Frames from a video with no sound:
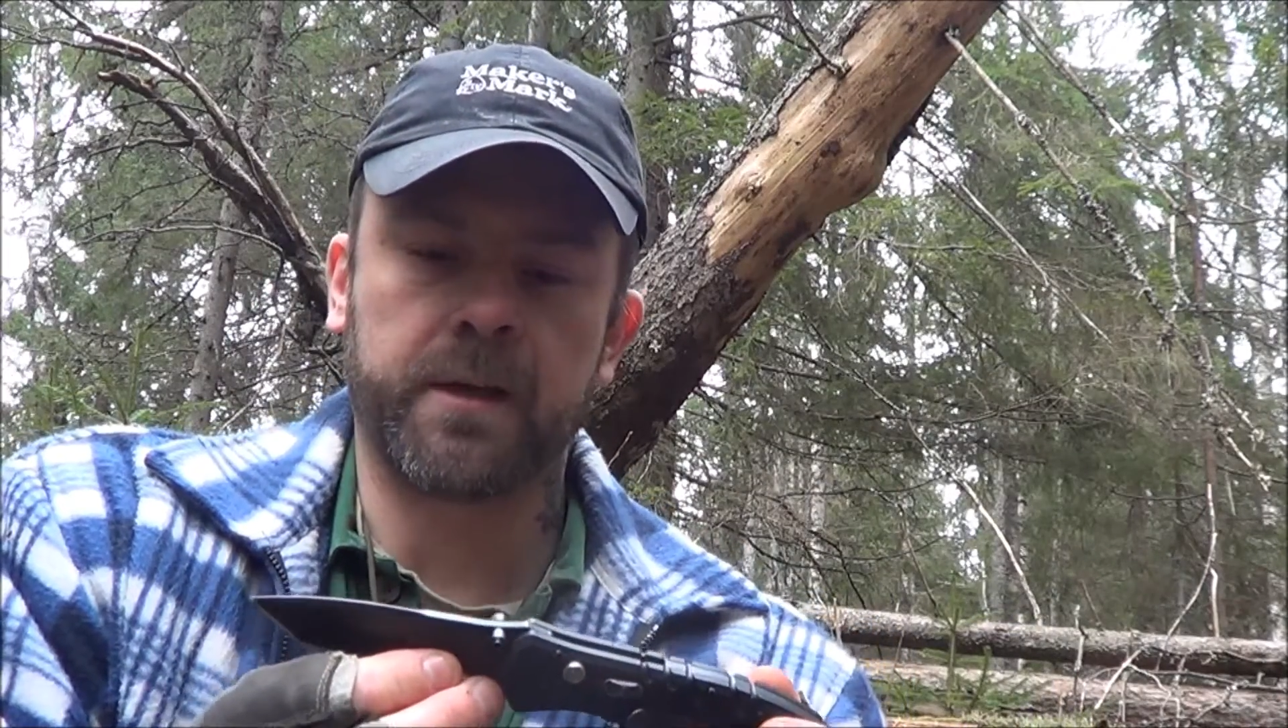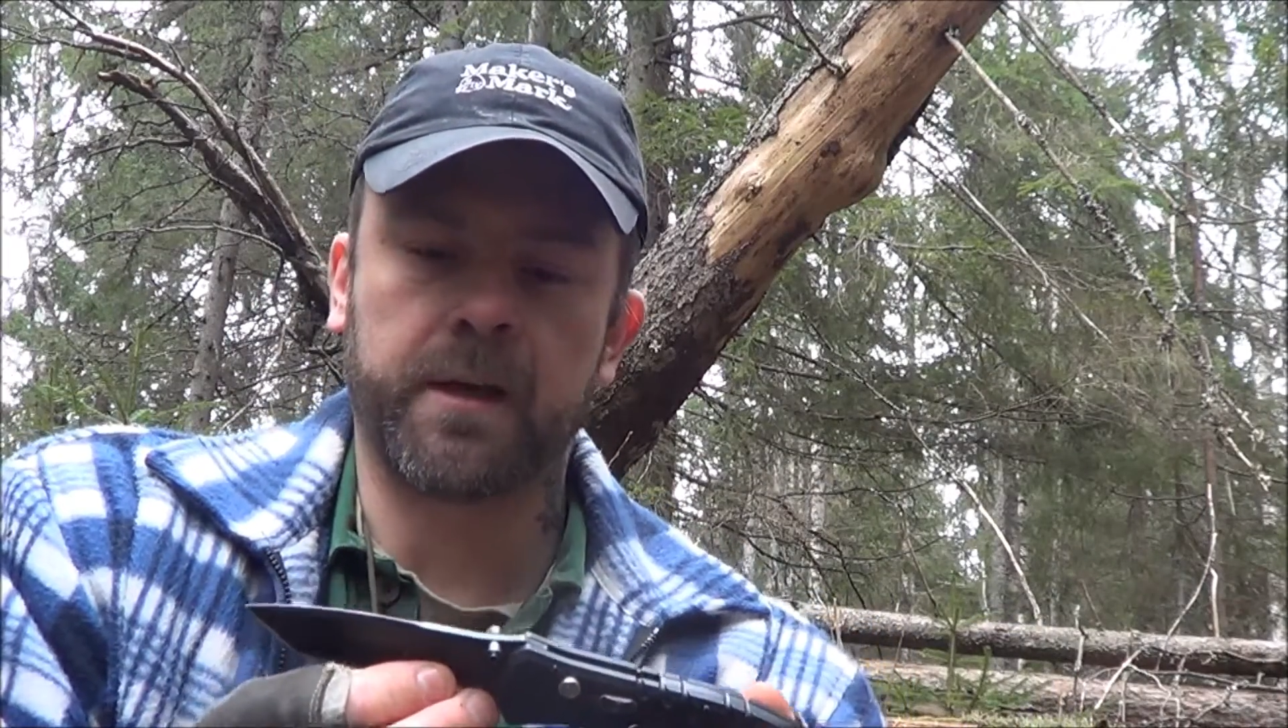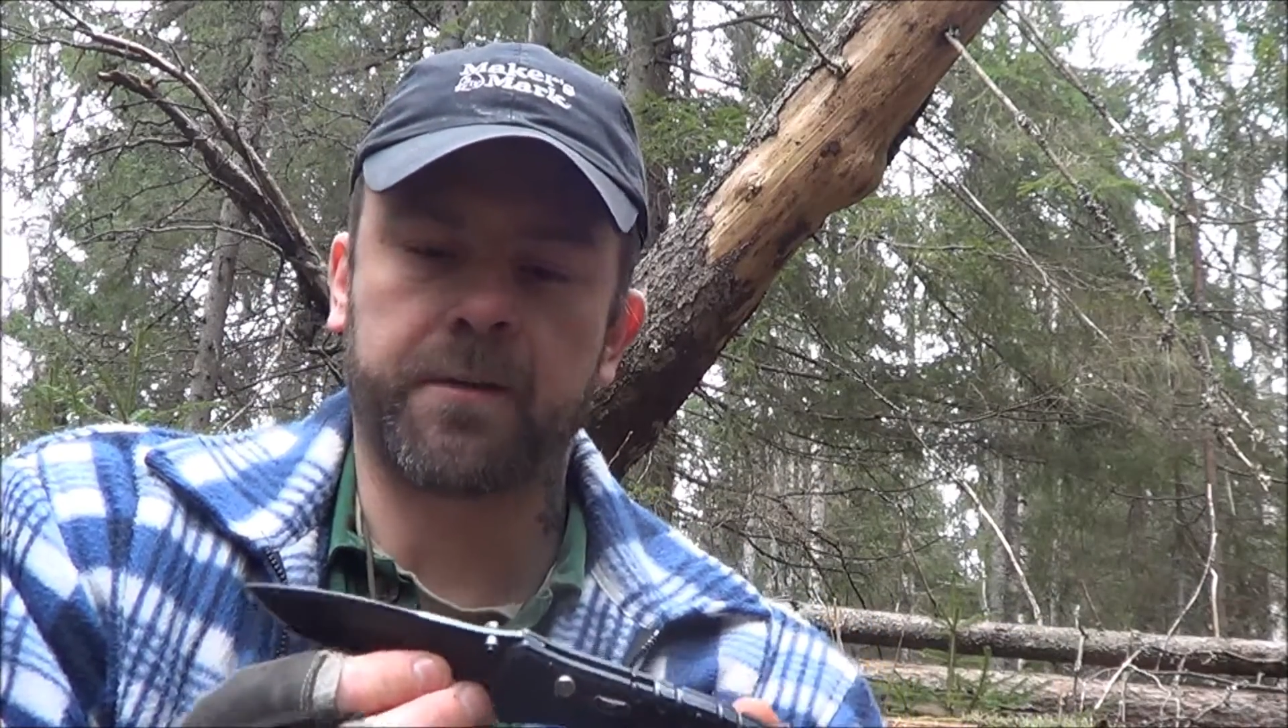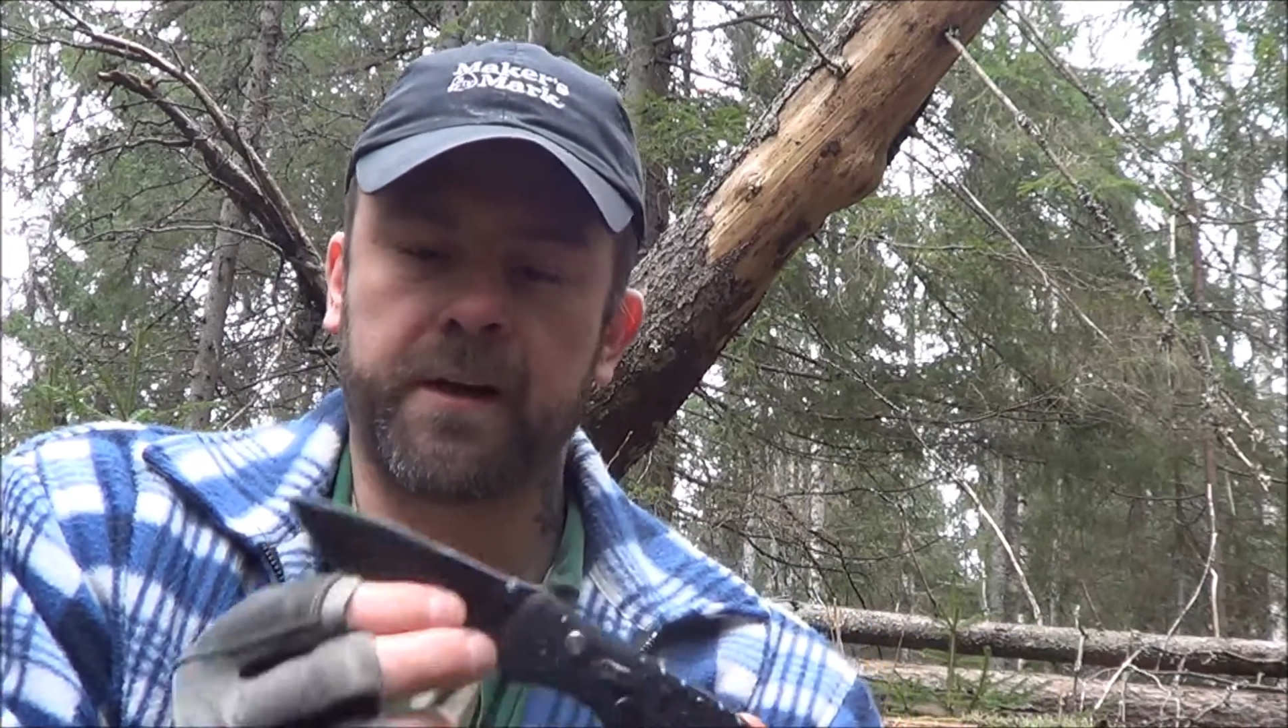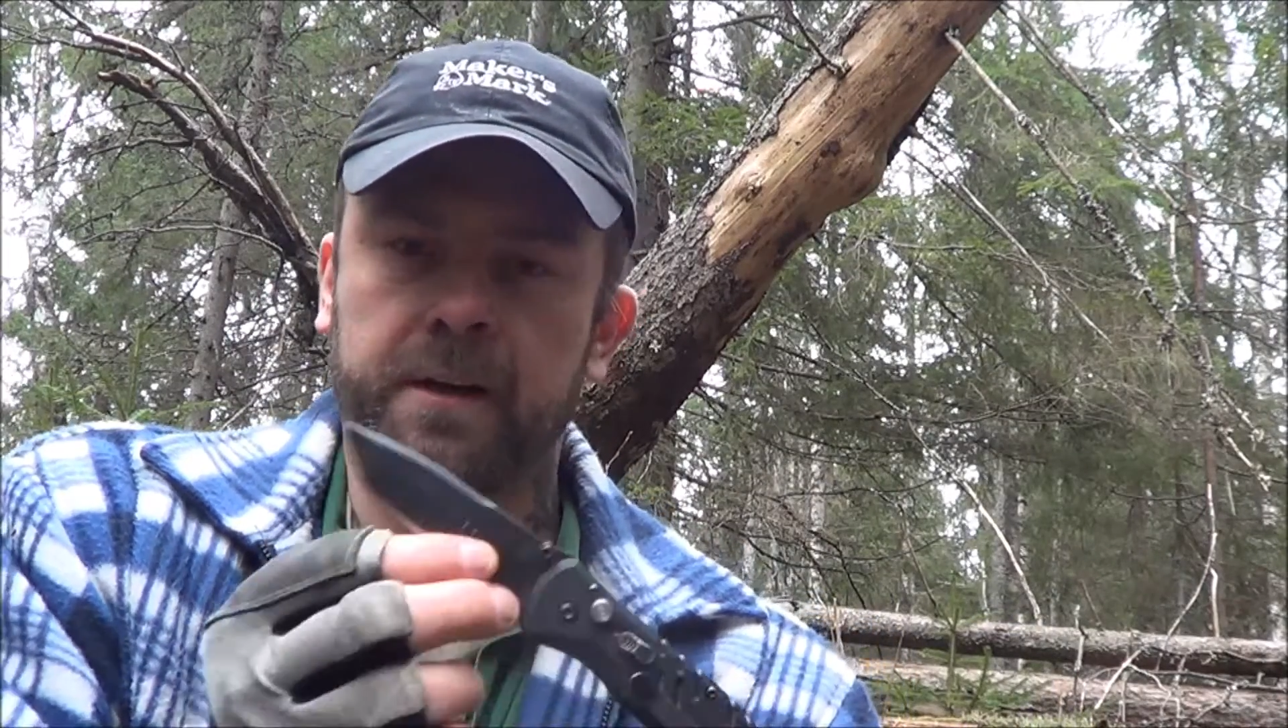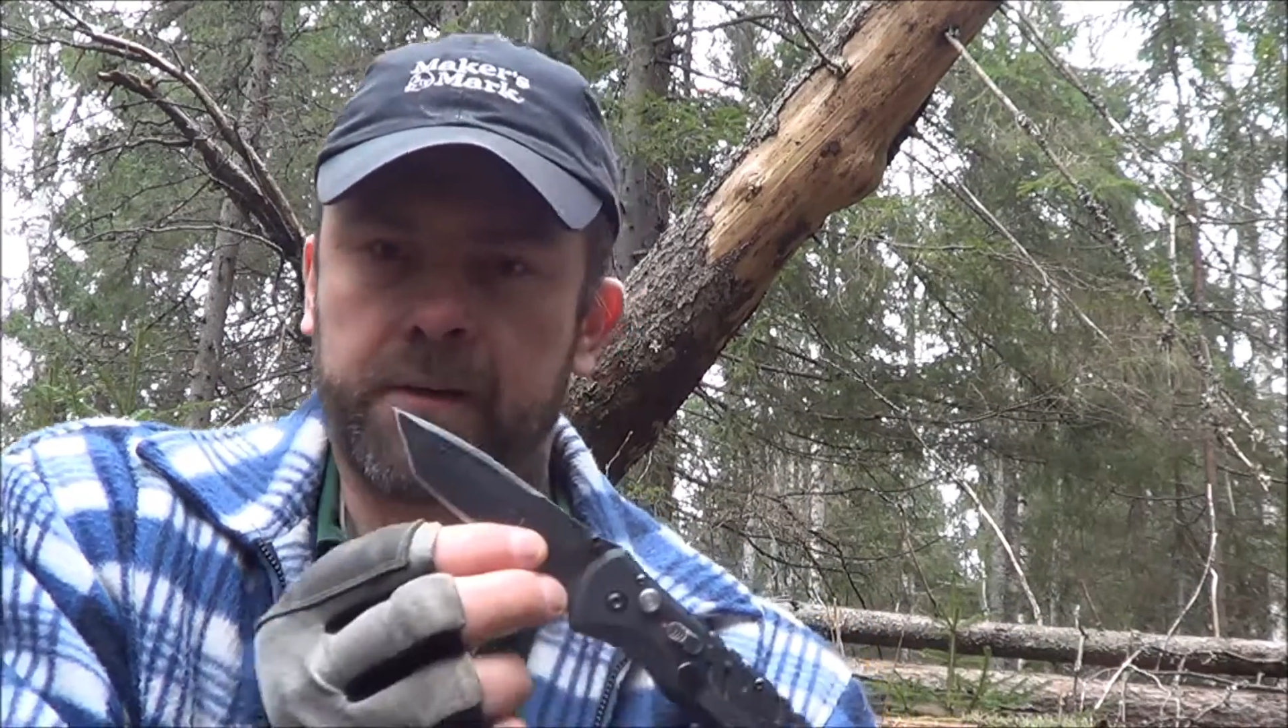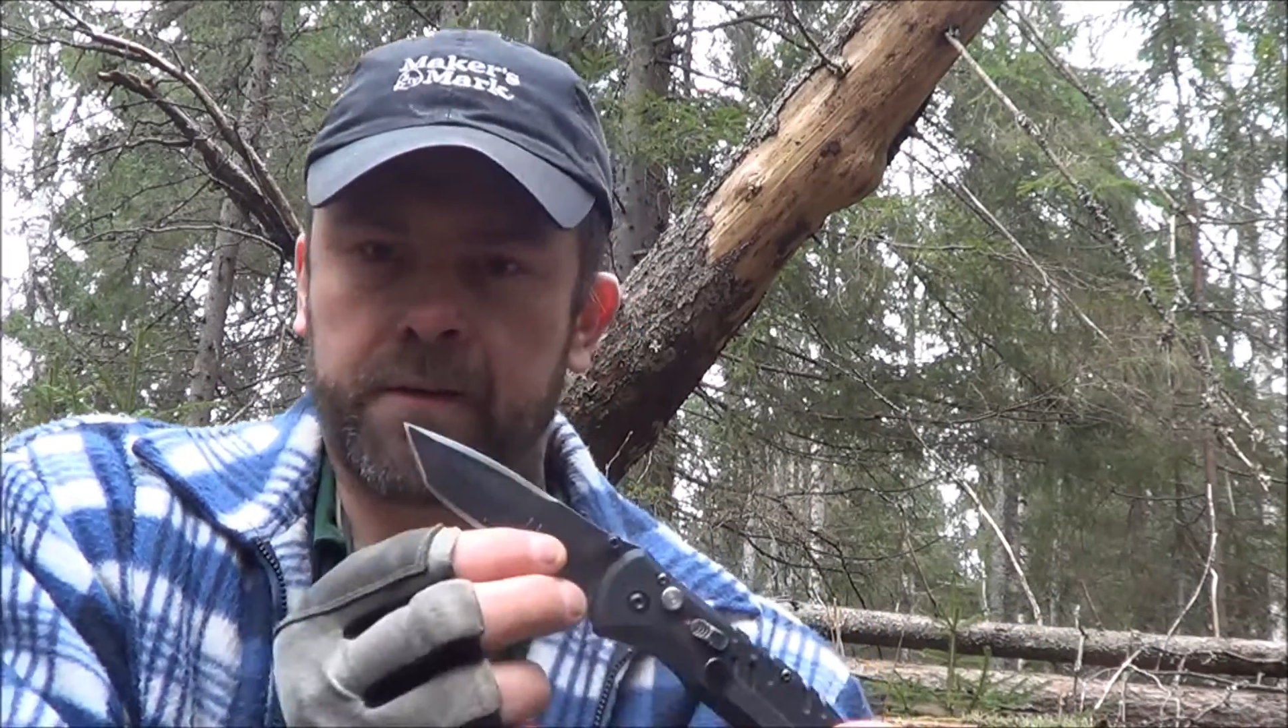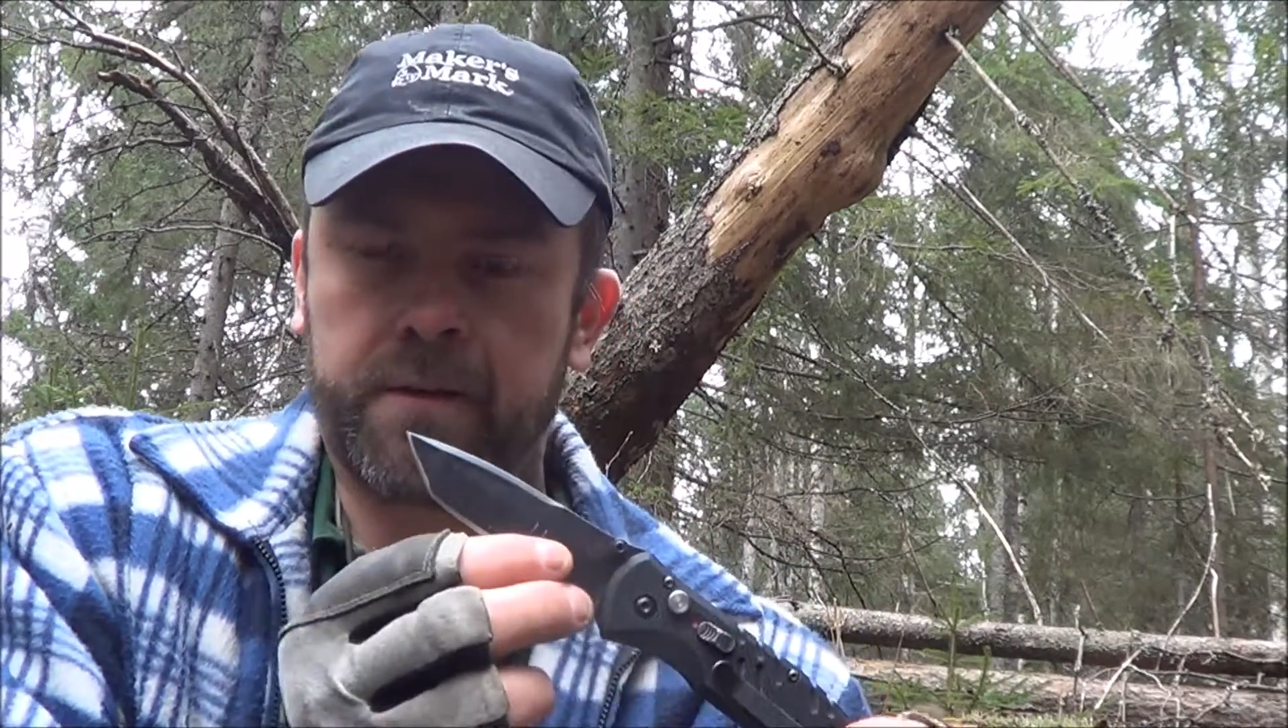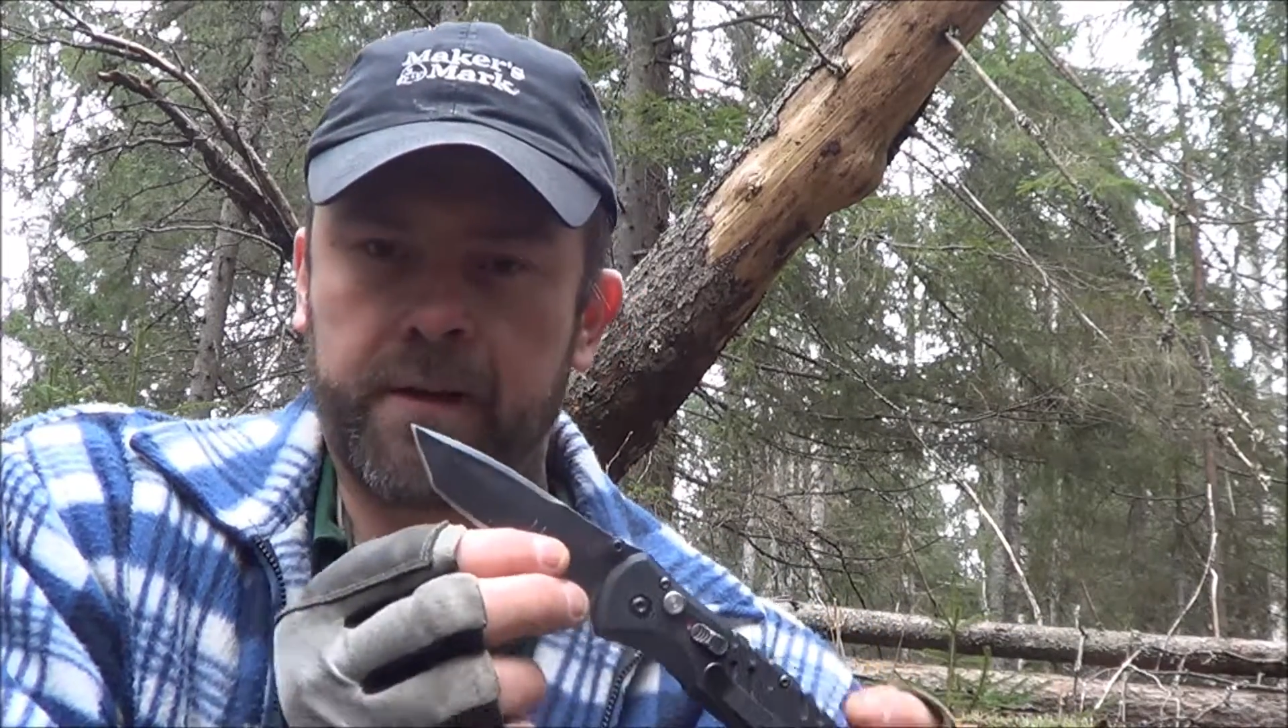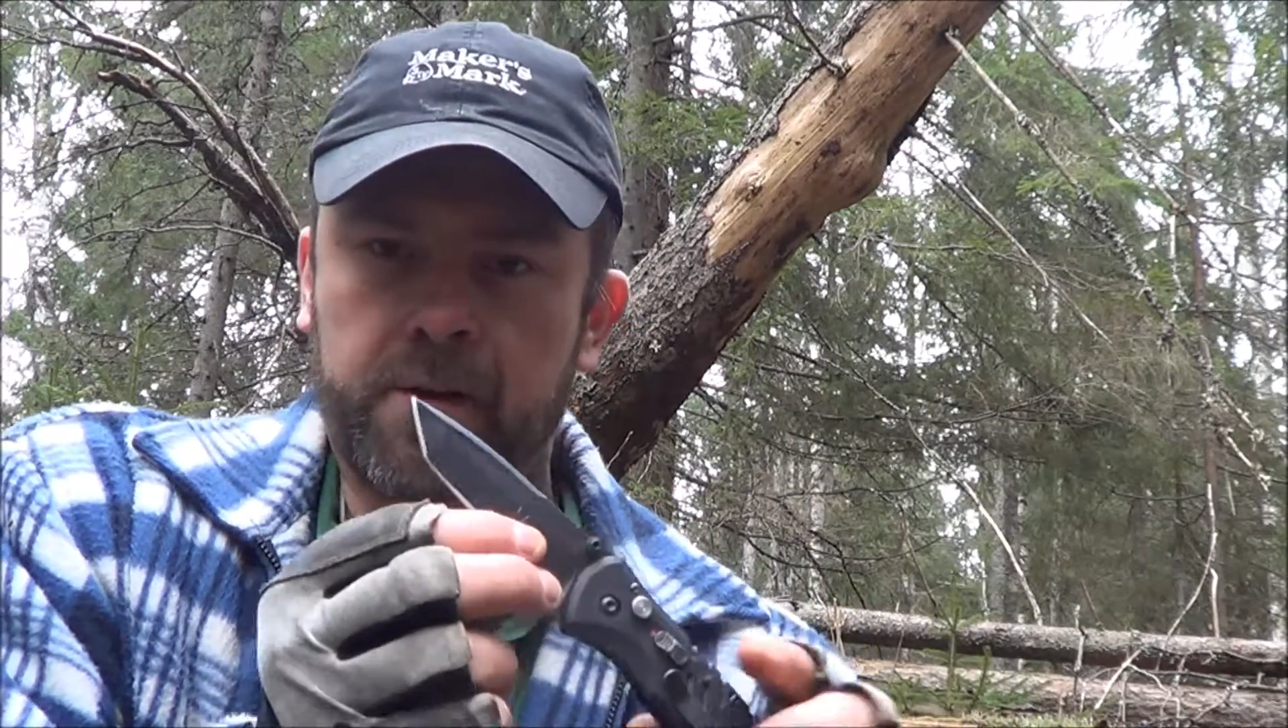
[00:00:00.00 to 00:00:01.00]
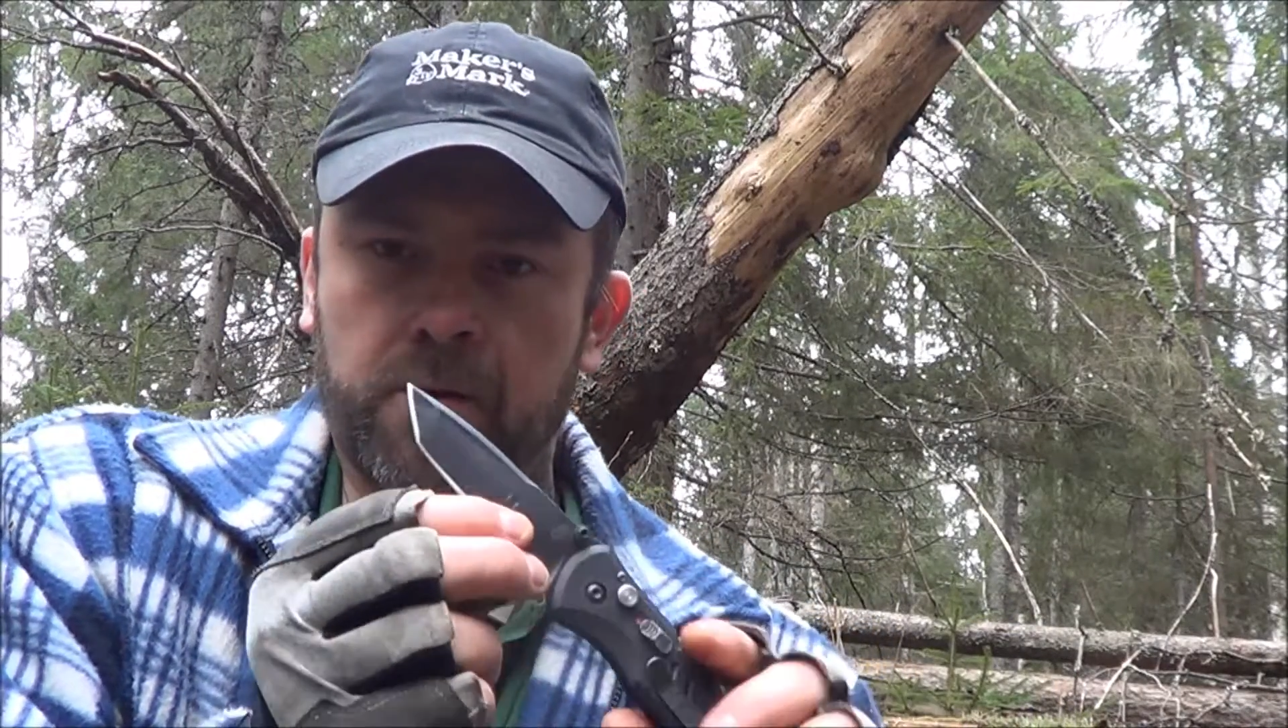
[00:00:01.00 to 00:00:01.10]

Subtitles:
I think they